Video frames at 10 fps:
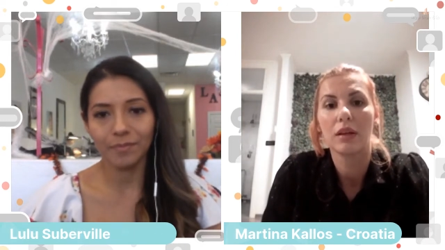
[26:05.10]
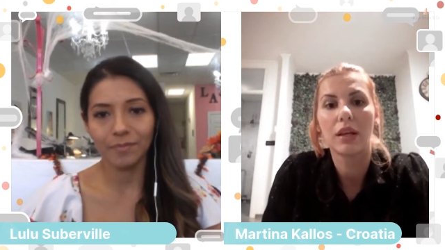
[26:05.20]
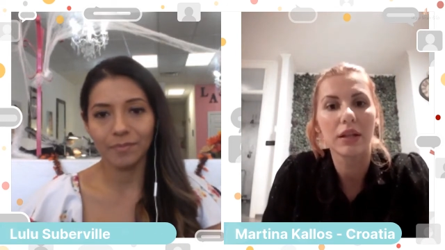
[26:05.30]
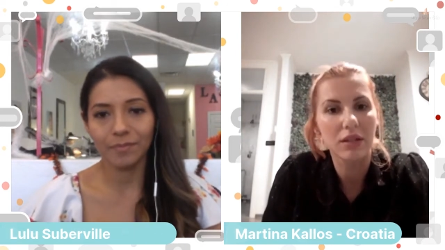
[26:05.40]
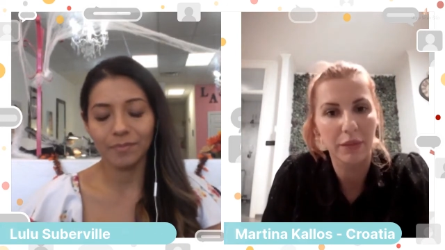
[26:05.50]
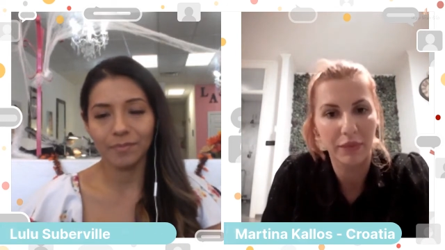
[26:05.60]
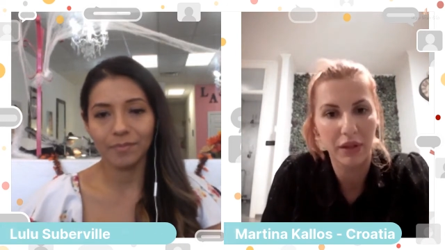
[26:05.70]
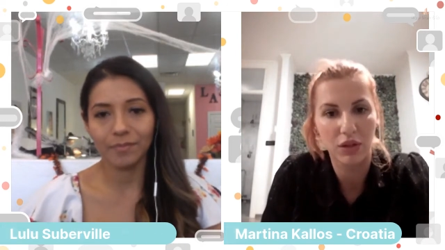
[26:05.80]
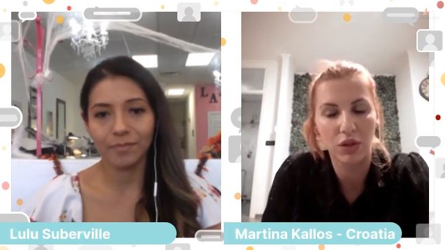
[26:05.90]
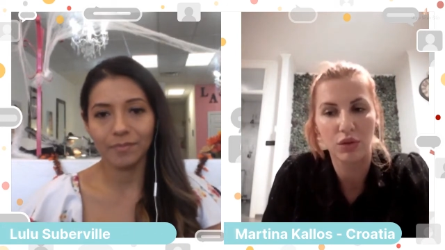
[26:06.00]
Speaker 1: get
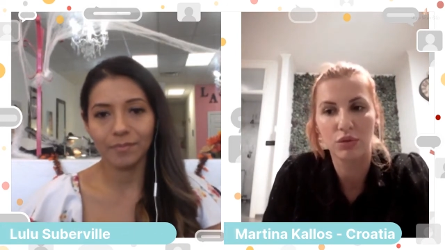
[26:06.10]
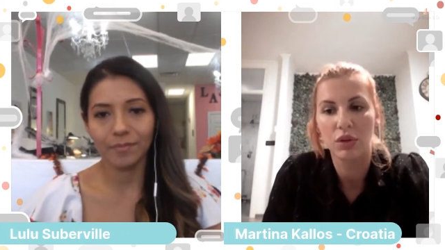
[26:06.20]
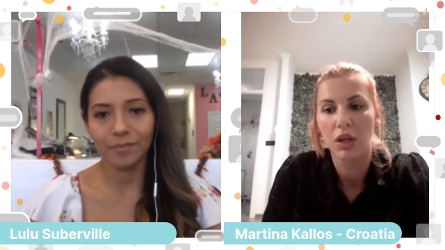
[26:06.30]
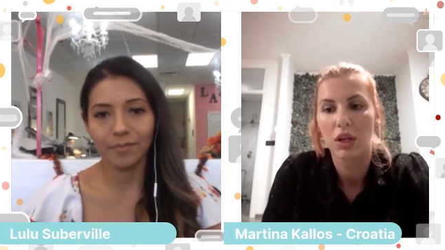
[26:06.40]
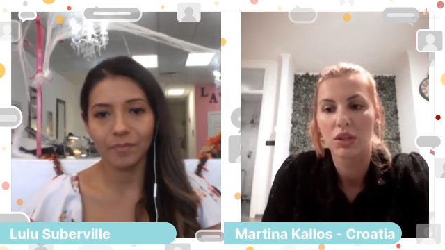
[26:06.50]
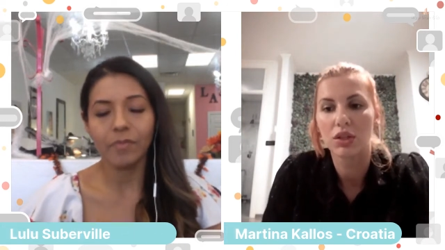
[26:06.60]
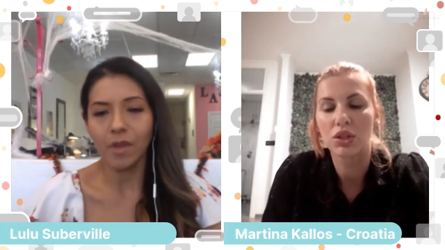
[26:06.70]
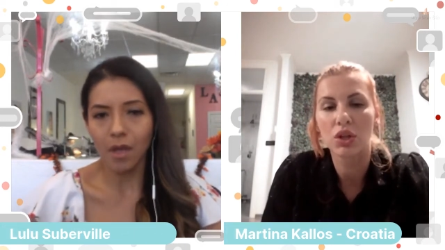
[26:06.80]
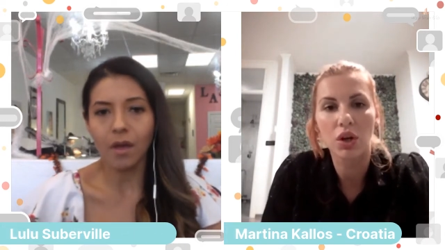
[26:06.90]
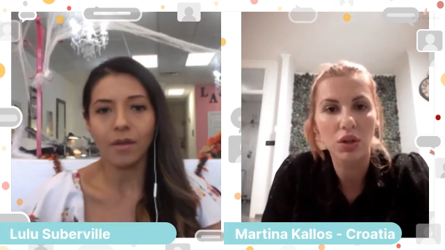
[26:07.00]
something new, to
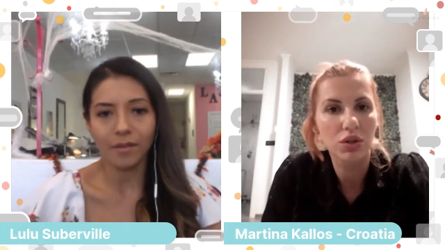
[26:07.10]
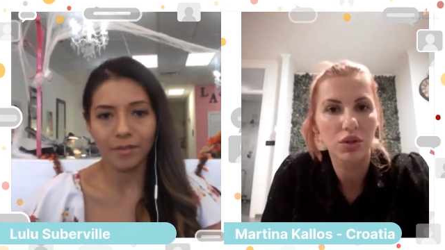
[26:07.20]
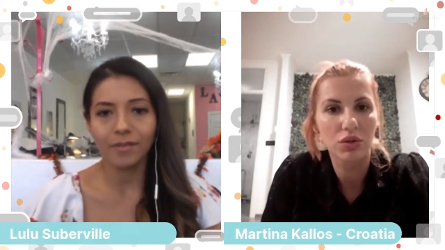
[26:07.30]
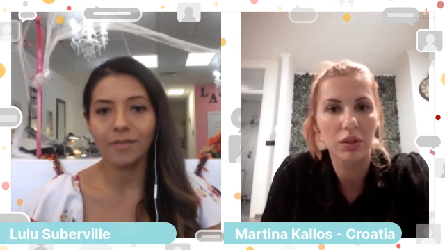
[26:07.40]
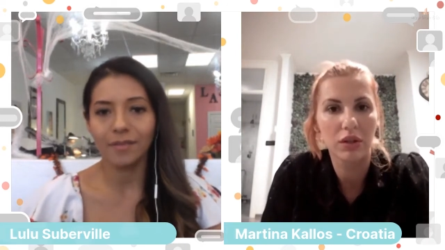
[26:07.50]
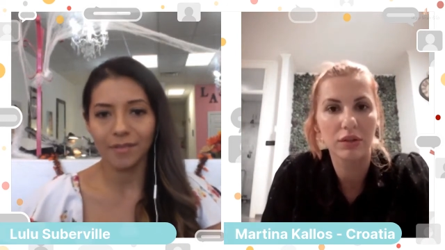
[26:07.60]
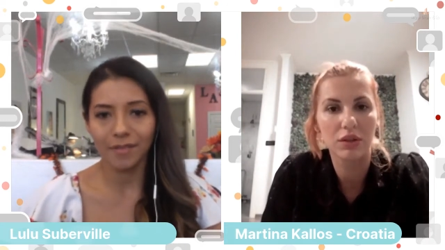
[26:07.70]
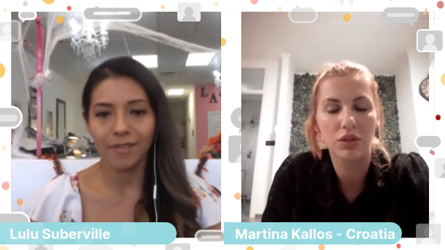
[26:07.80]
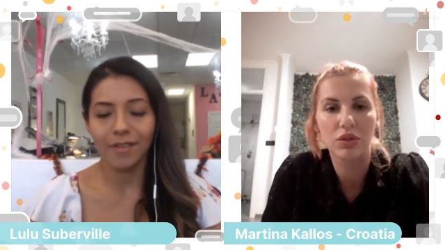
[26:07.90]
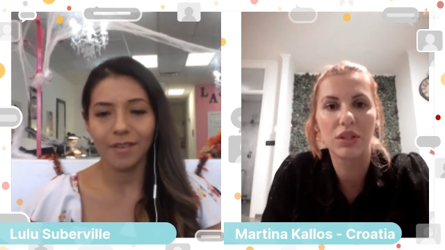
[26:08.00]
talk to
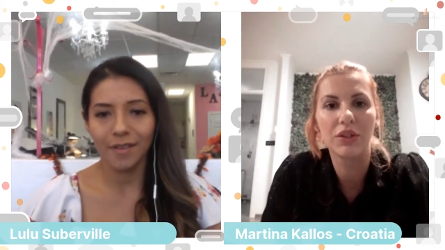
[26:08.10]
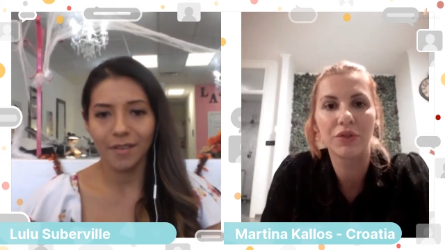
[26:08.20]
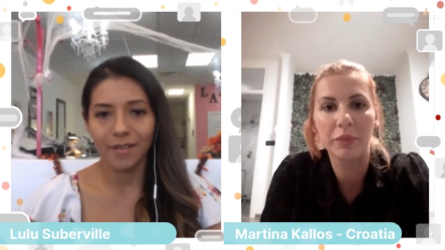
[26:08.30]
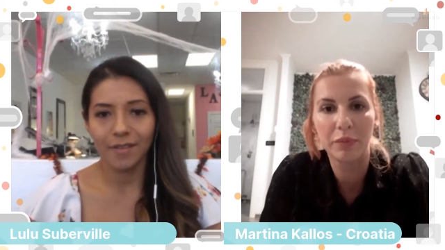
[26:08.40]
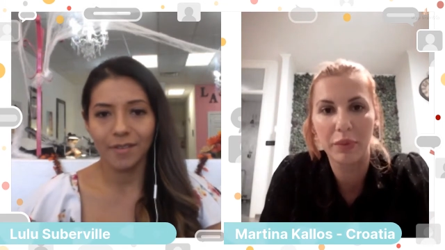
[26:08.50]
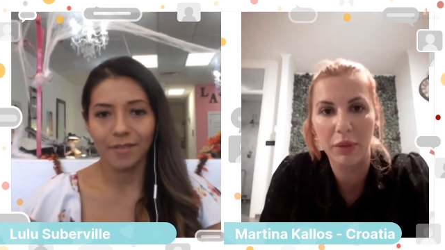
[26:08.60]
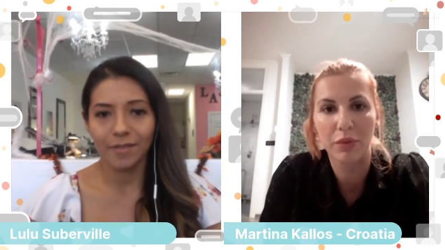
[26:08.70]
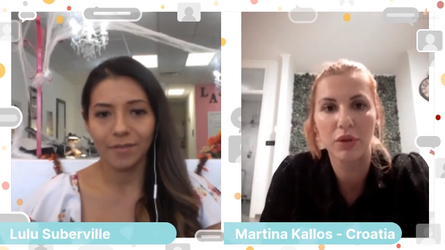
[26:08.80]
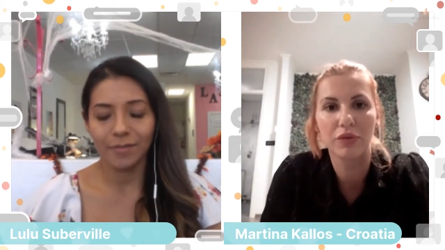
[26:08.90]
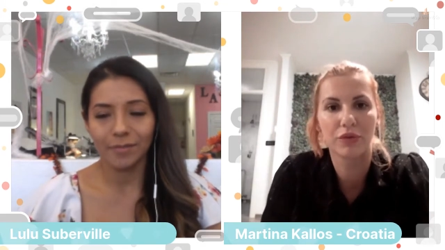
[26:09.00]
different
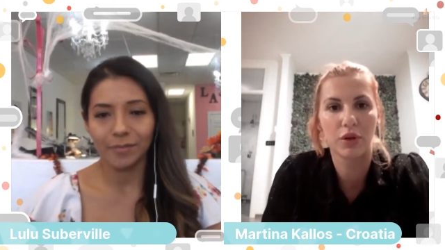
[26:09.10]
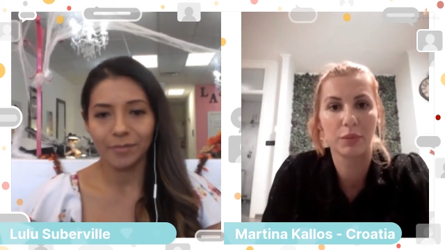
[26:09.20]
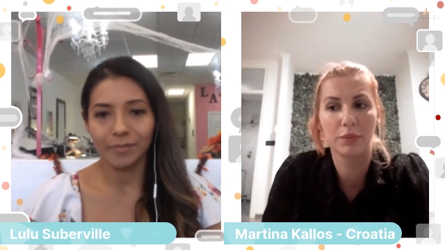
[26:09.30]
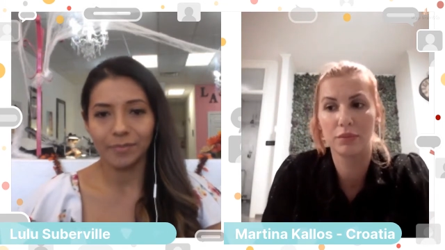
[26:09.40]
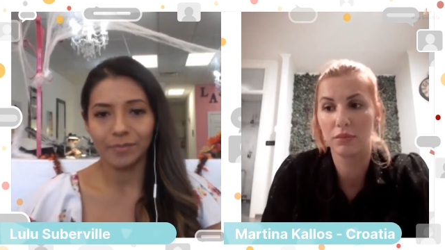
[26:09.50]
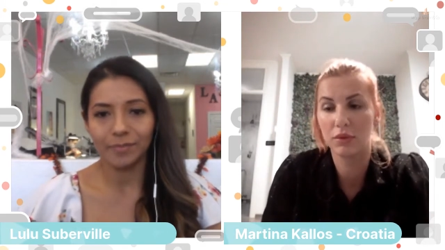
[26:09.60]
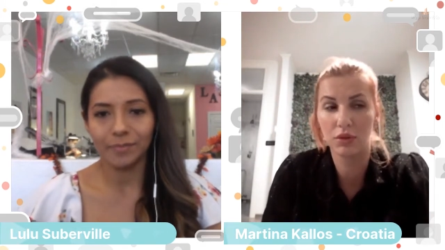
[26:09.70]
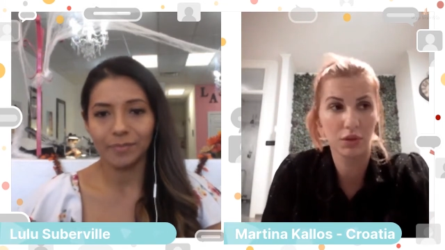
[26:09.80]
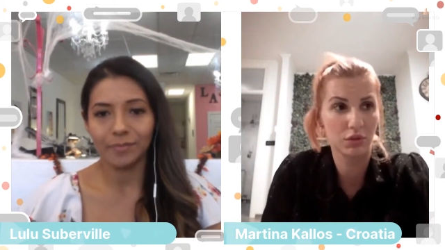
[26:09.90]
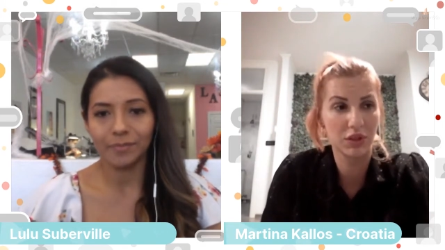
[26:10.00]
people from,
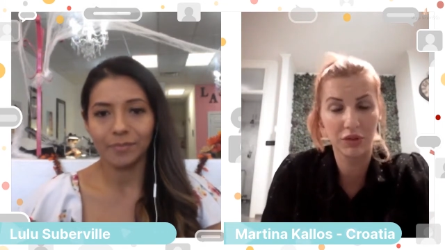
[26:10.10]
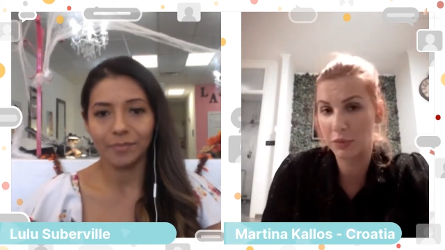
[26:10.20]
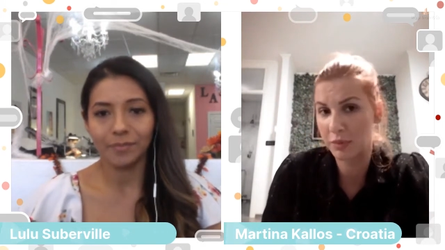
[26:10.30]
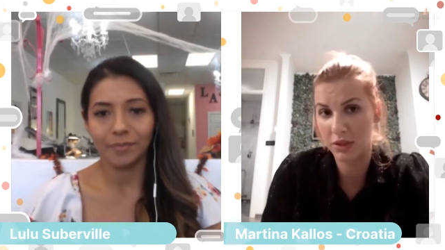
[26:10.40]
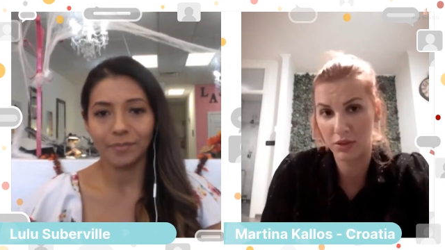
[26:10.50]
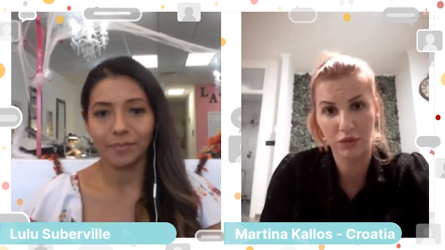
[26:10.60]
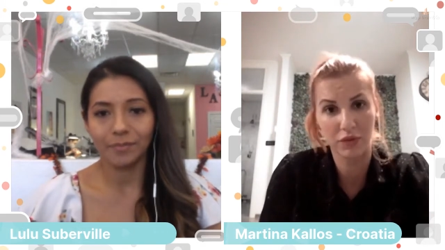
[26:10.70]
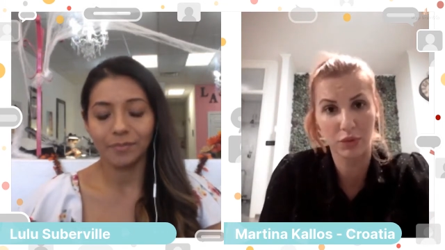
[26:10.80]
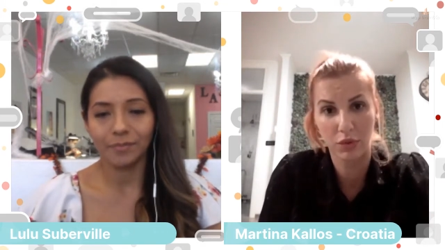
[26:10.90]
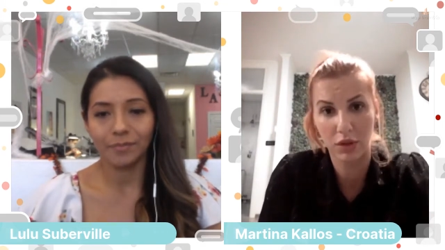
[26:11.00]
you know, different parts
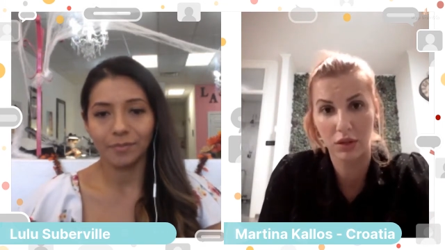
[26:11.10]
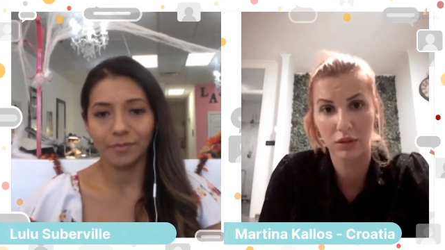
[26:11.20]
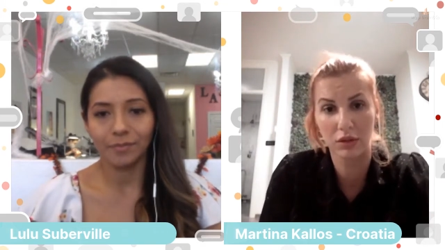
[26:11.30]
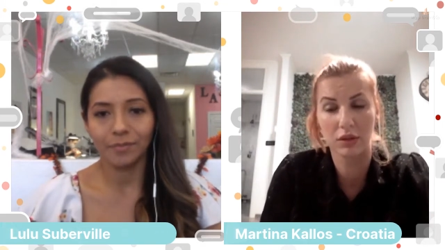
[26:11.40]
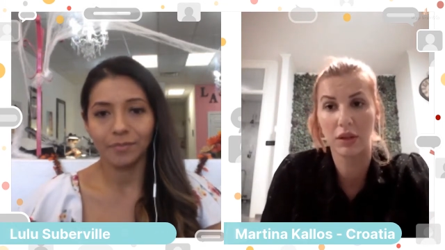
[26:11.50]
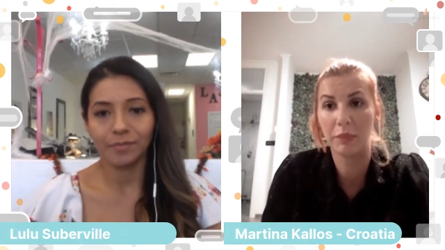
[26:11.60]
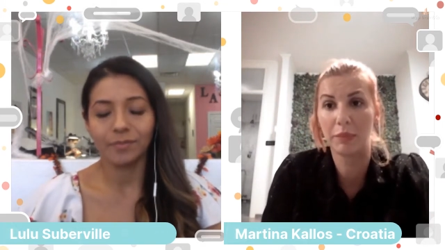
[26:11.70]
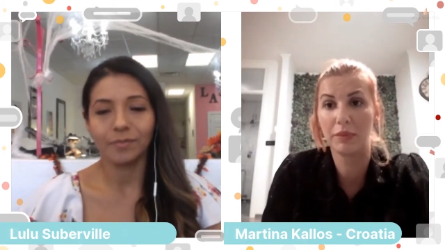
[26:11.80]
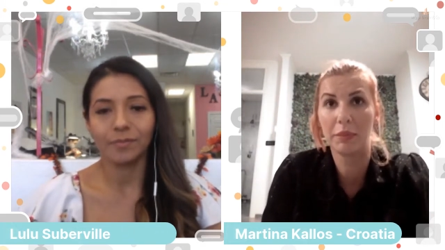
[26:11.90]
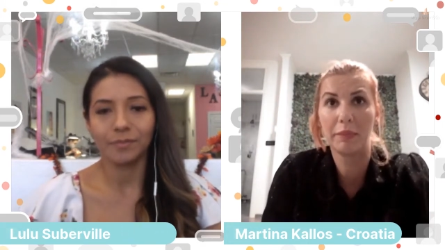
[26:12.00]
of the world,
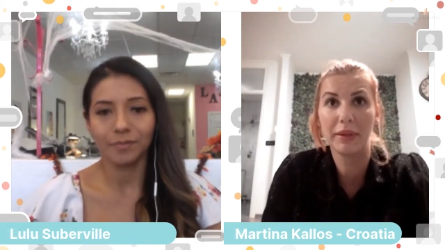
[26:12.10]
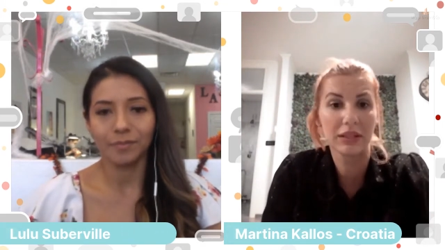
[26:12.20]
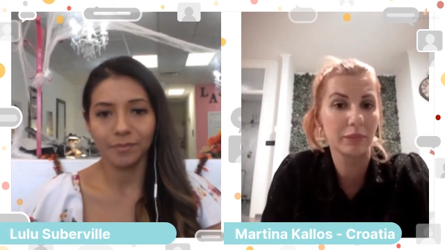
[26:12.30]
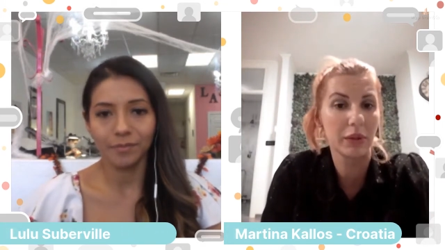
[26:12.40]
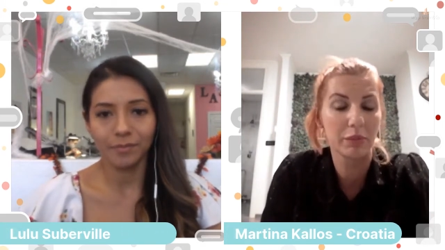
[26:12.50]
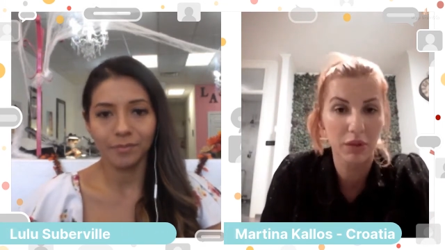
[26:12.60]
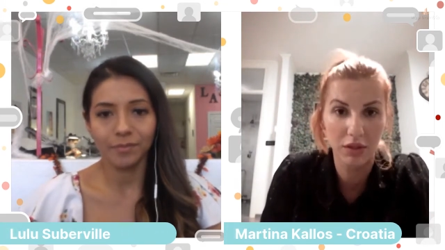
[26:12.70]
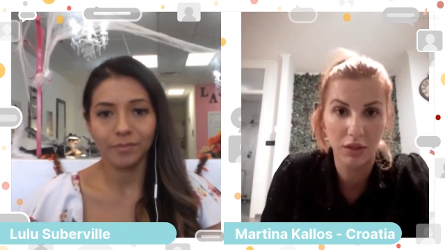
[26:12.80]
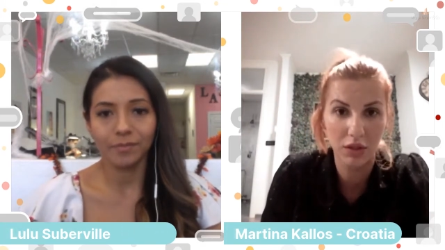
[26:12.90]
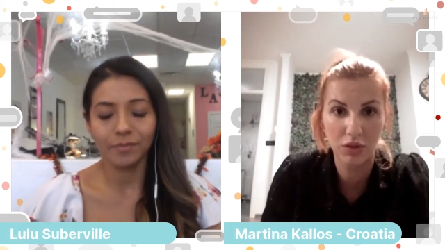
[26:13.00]
the best people
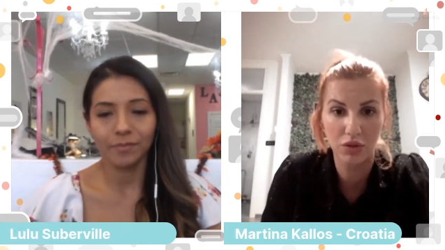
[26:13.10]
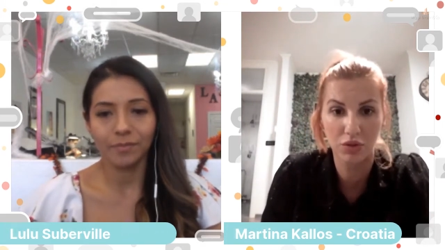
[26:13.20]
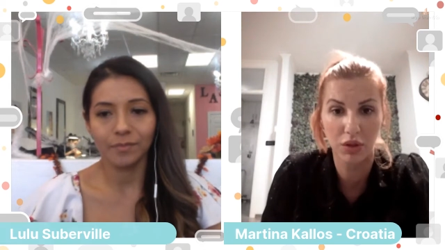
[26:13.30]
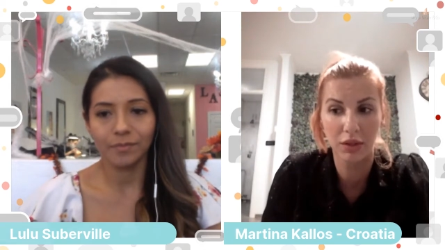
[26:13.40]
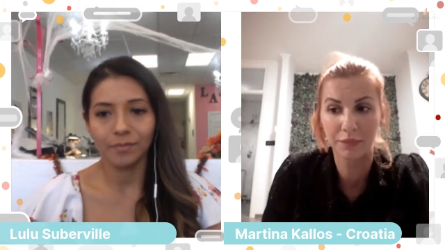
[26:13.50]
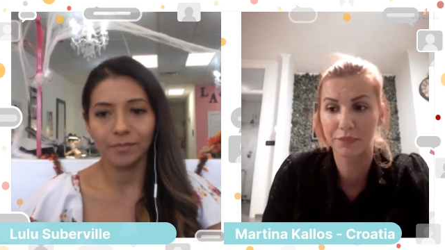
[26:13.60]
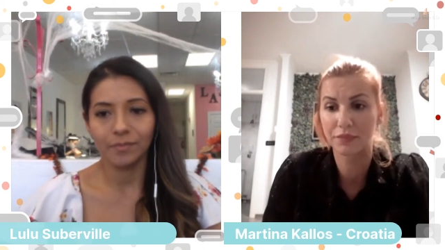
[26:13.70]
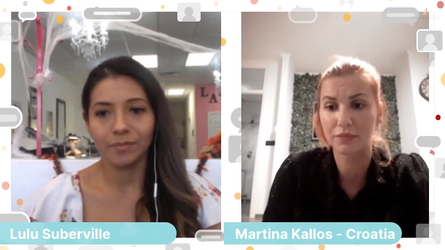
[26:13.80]
in the industry,